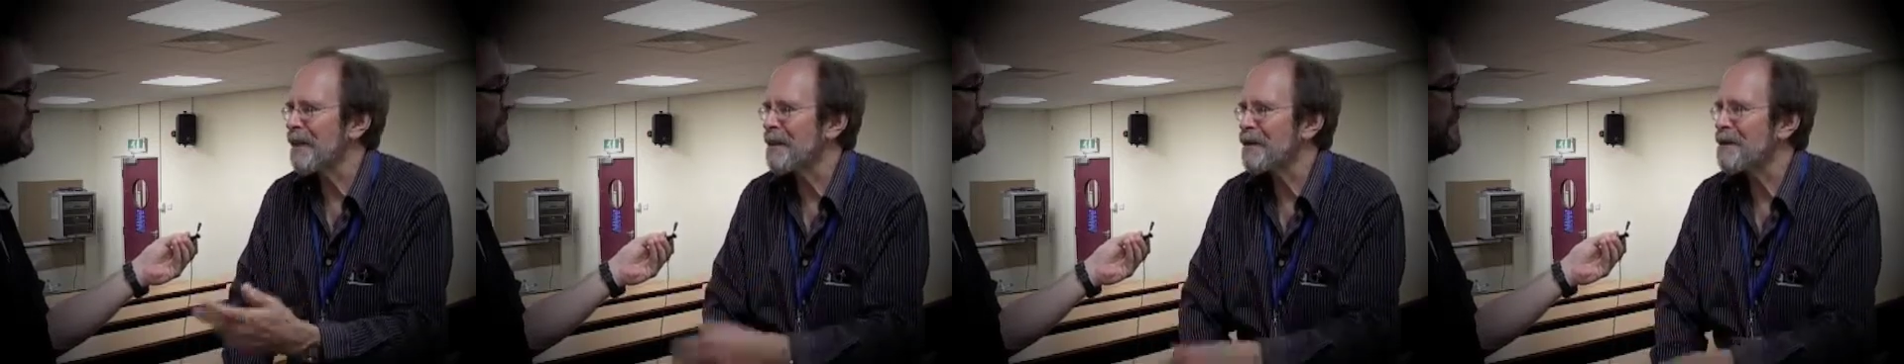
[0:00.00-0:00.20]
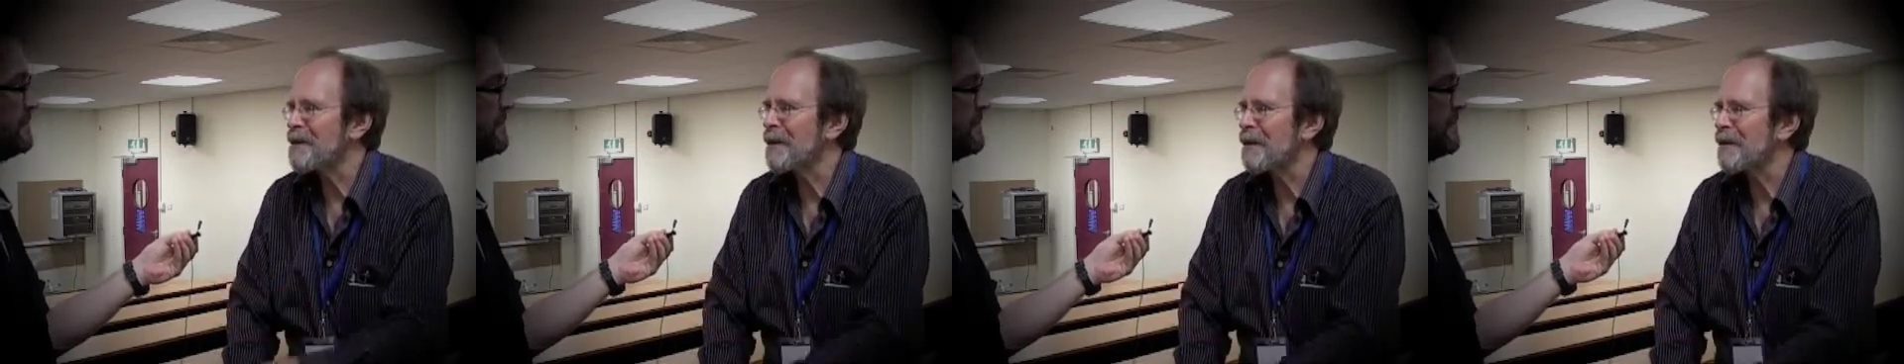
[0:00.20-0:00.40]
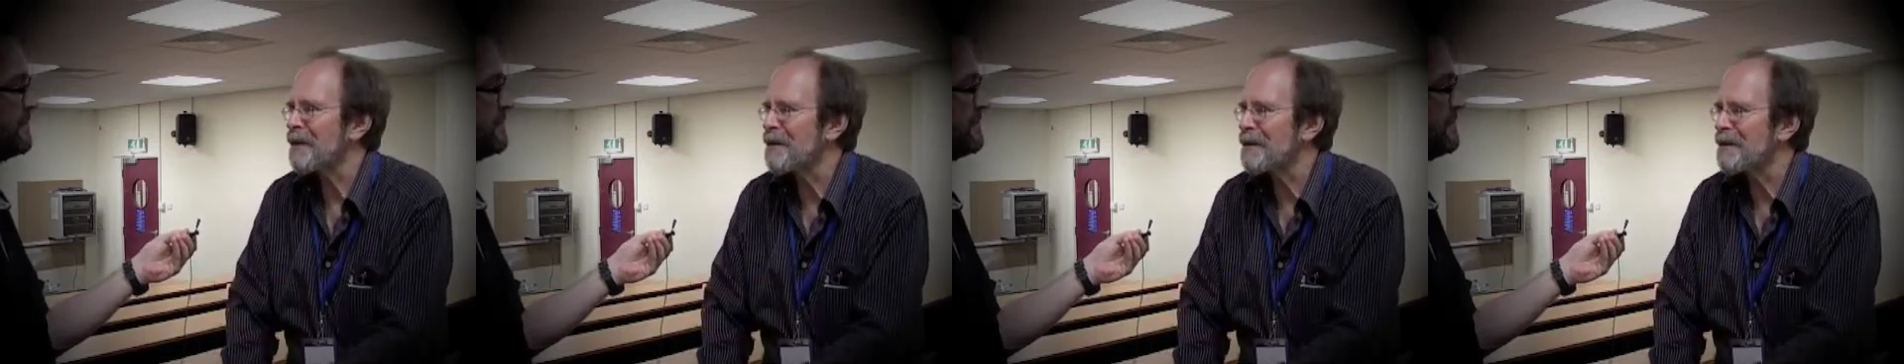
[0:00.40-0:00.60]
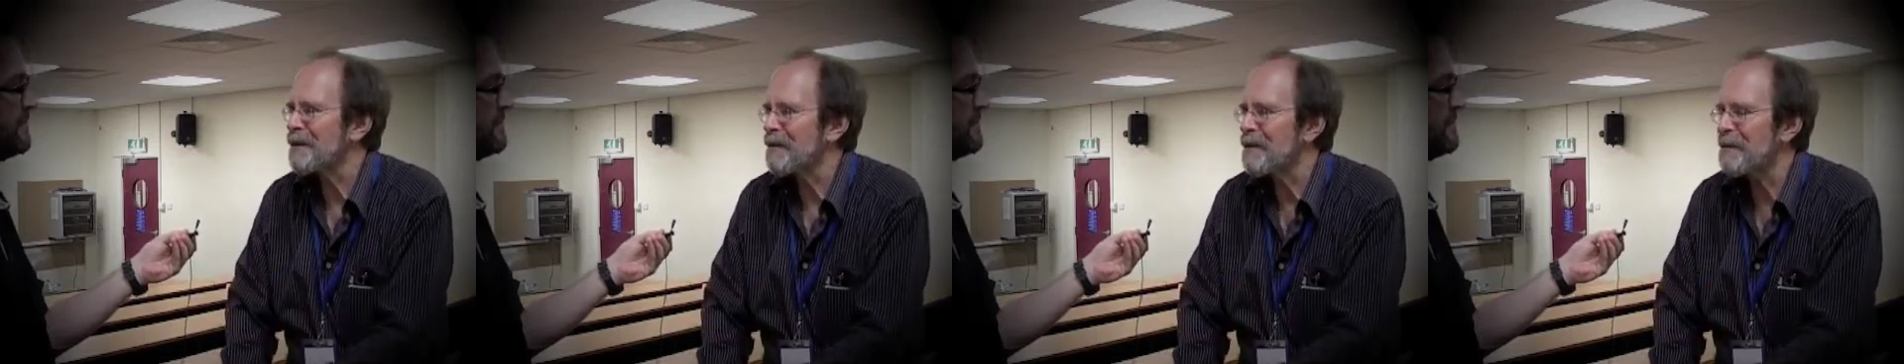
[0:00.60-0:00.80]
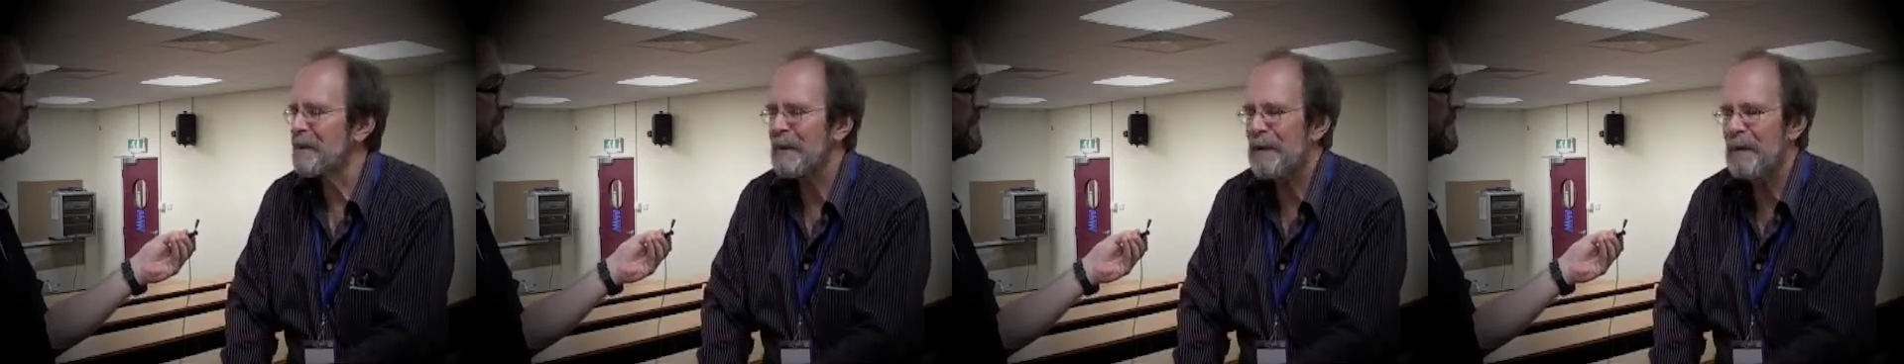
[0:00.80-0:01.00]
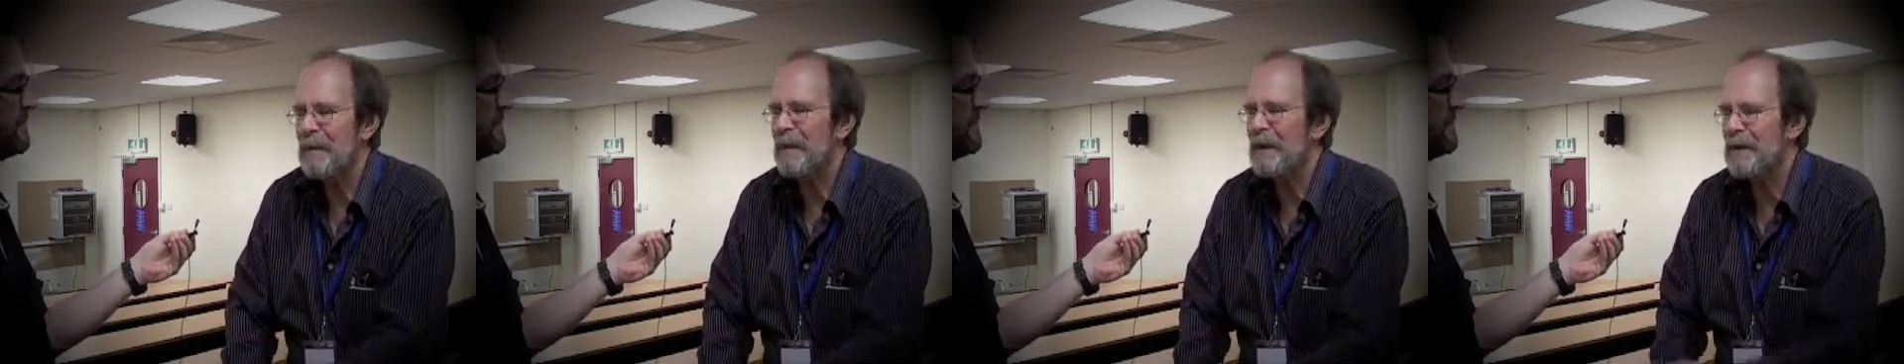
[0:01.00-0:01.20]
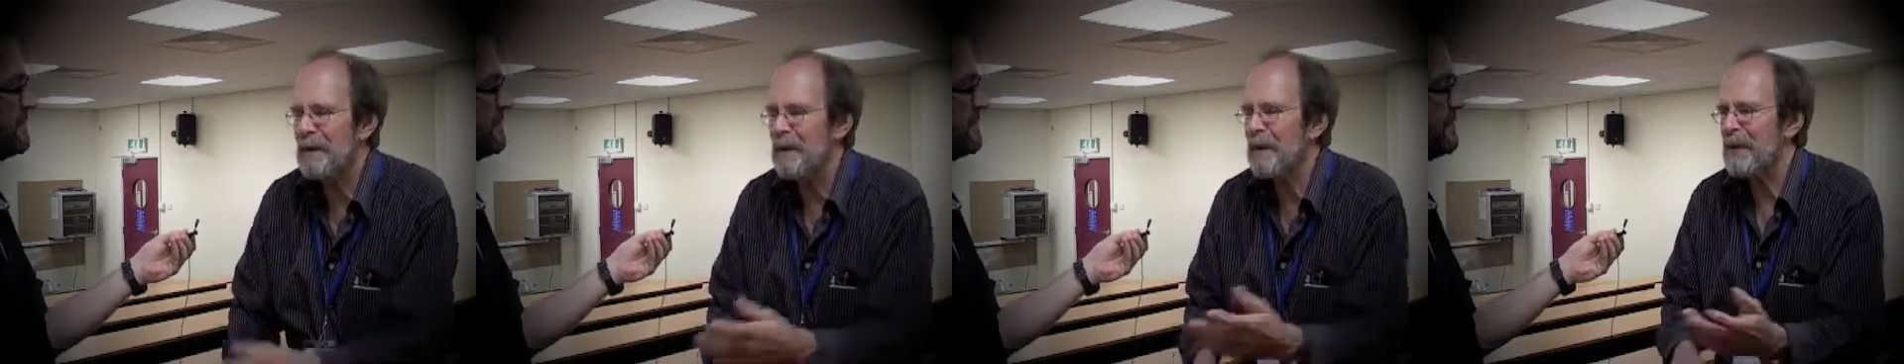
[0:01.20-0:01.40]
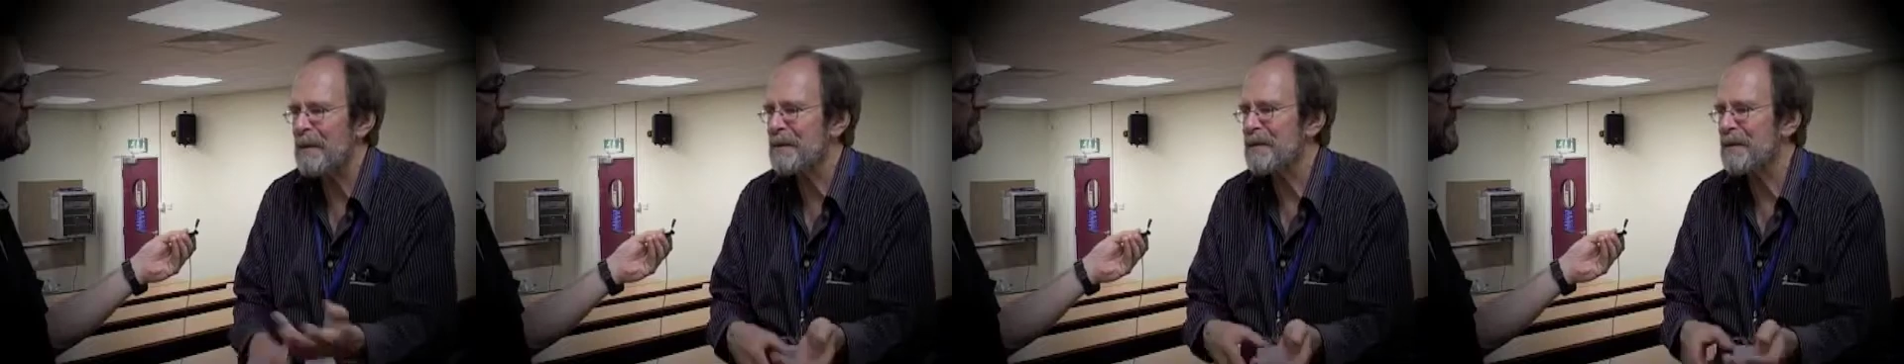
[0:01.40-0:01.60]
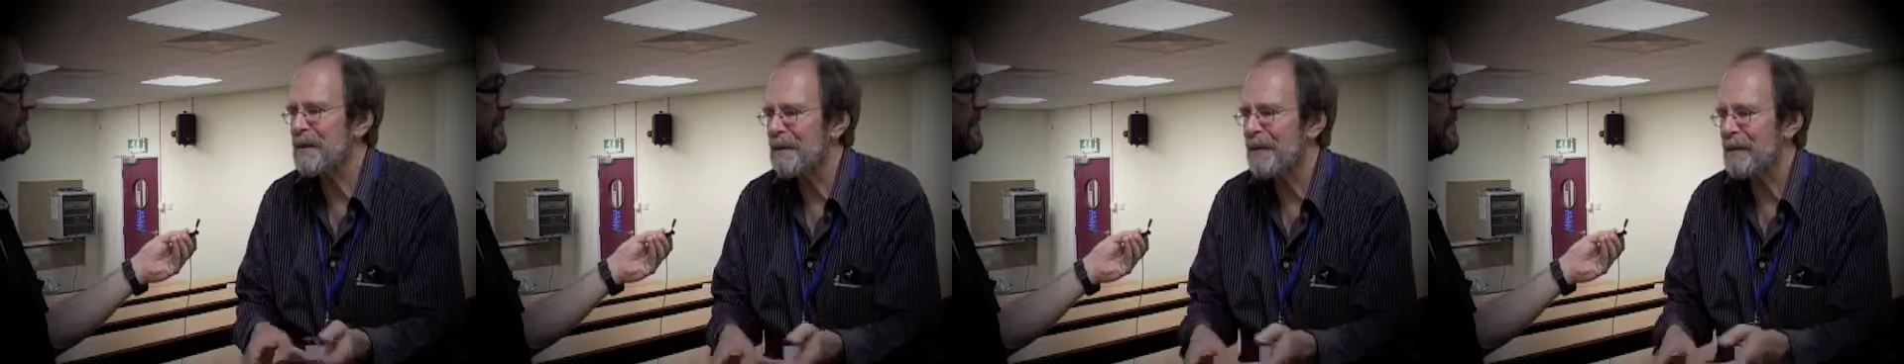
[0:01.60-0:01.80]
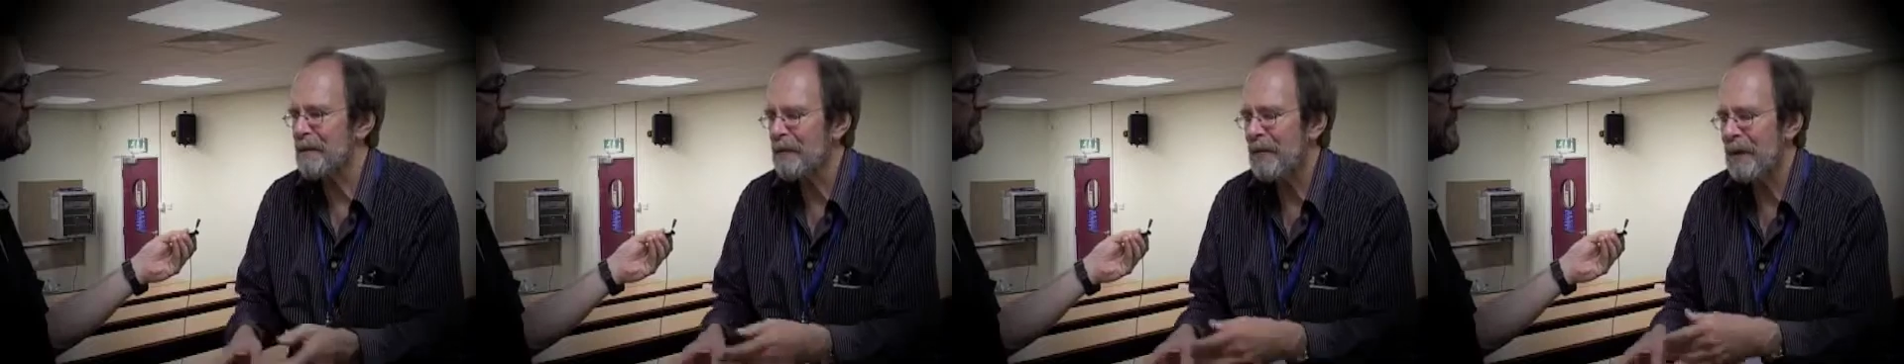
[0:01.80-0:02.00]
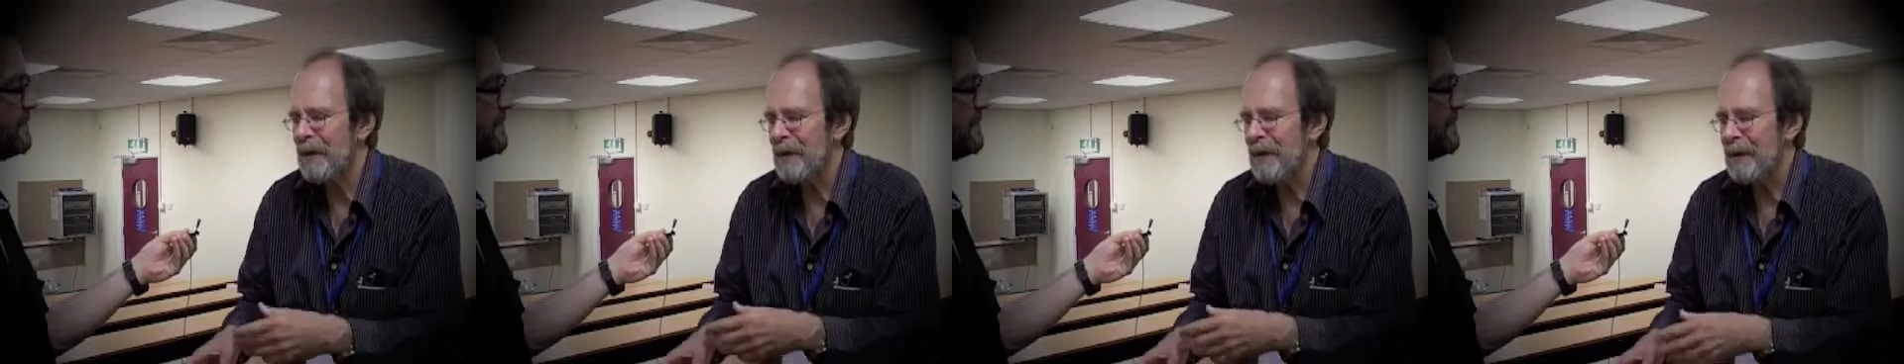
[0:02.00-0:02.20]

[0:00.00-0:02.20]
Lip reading: I started to become interested in